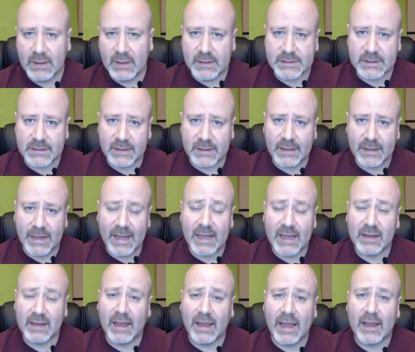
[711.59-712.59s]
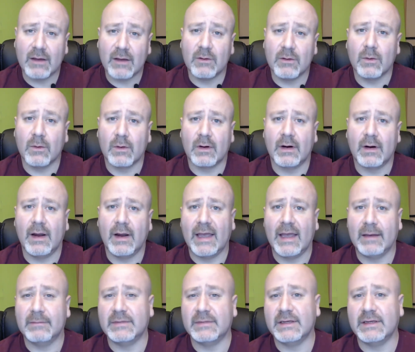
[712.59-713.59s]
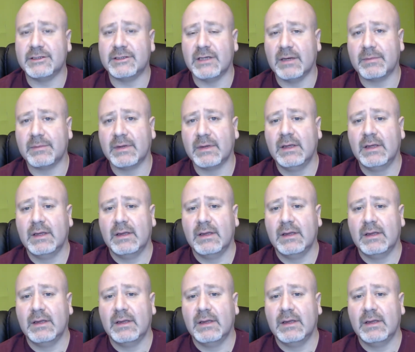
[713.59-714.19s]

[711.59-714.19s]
It's an 8-core AMD chip,